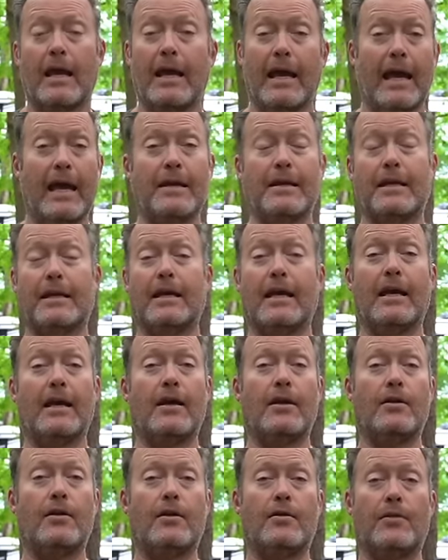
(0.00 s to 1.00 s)
And
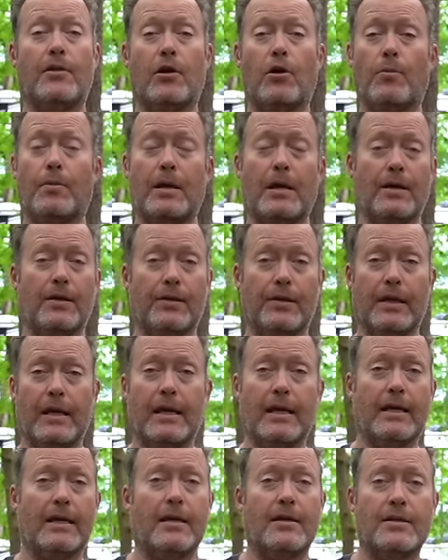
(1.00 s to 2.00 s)
again, there'll be a
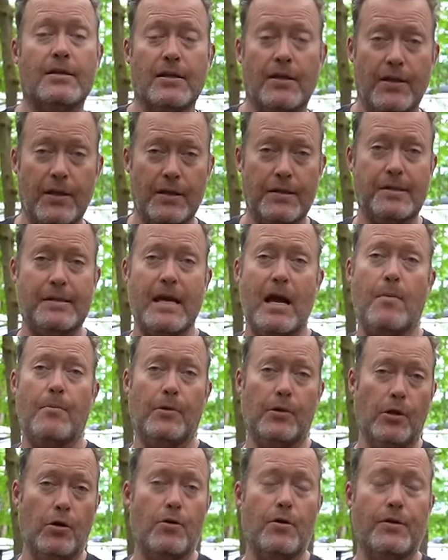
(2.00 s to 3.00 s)
link to this down
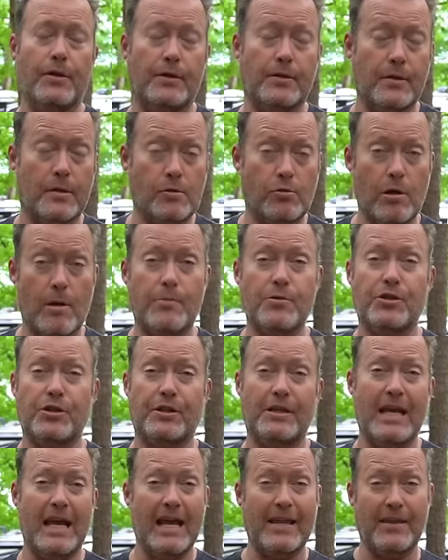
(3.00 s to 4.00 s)
below in the
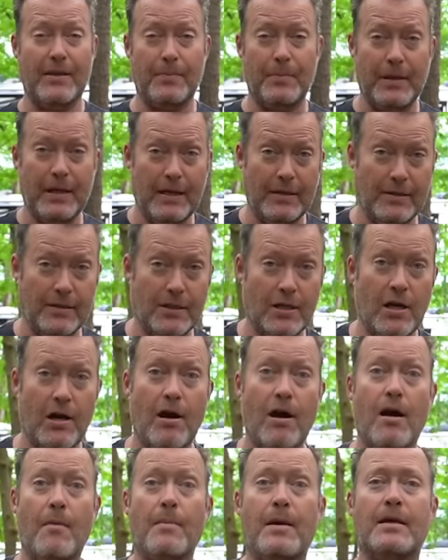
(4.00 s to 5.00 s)
description and the pinned
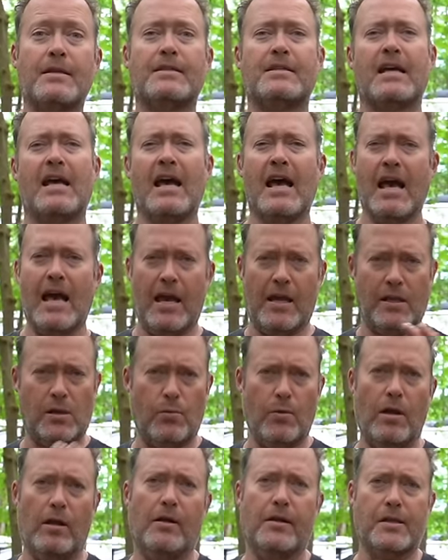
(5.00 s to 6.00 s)
comment, as
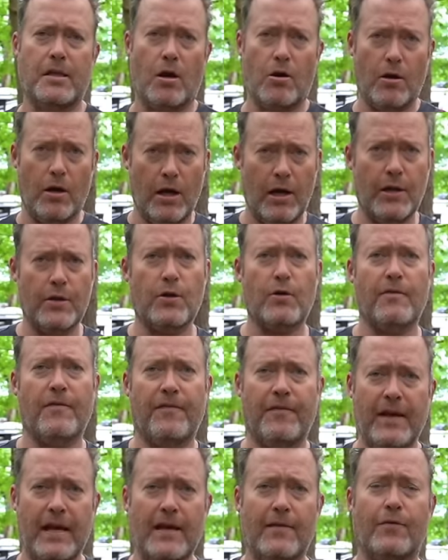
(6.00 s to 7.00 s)
well as our other
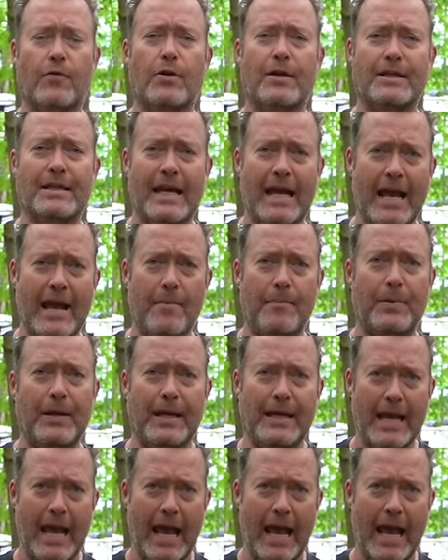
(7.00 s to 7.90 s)
favorite camping